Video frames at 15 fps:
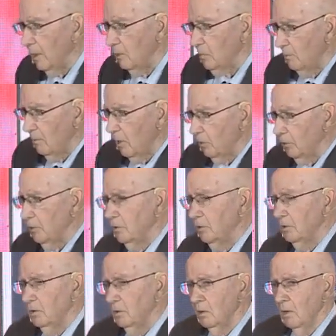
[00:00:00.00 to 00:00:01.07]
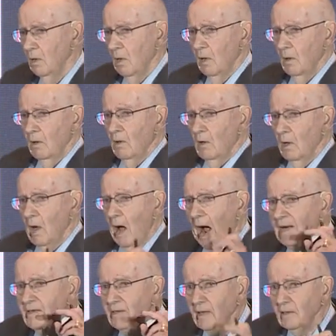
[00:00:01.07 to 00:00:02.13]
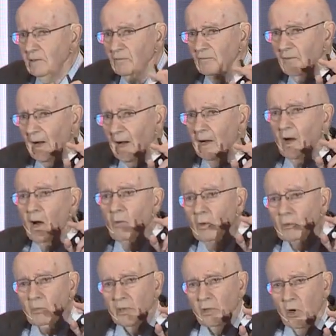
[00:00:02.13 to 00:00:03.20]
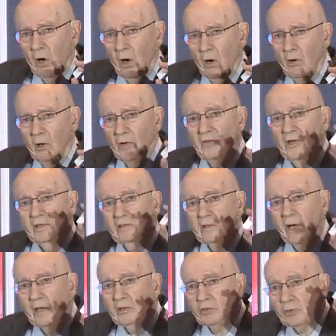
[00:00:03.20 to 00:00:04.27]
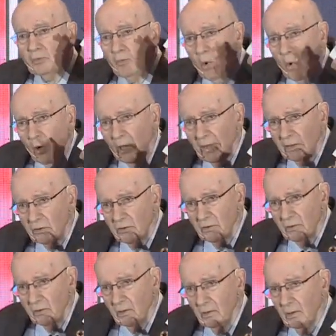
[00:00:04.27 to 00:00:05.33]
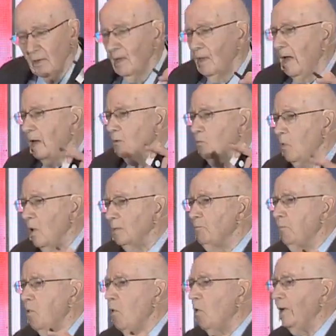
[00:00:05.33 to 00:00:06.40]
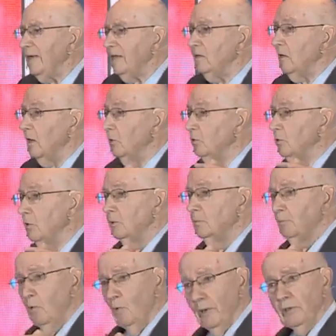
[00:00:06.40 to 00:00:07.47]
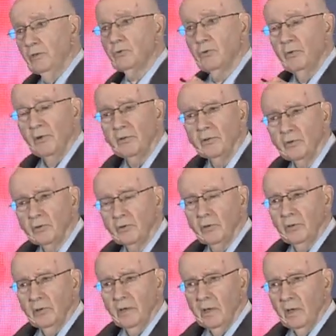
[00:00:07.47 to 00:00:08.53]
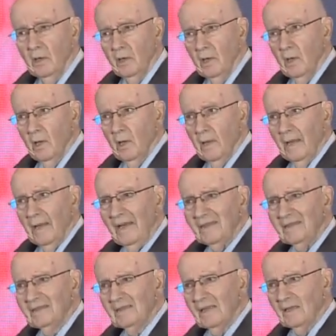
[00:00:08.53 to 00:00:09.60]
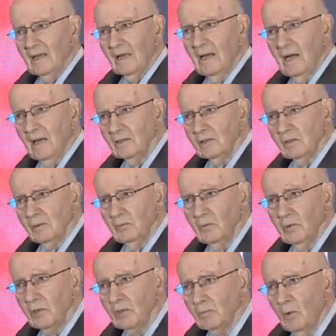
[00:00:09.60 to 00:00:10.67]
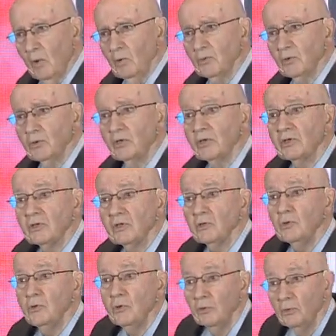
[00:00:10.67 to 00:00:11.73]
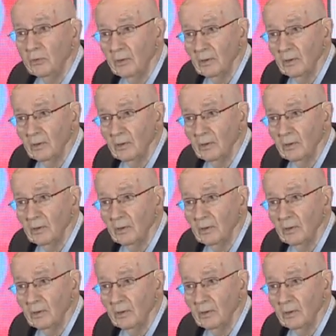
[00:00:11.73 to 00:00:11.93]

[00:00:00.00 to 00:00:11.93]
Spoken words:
as a marketer, identify what we call the touch points. At what points during the journey is the customer exposed to you?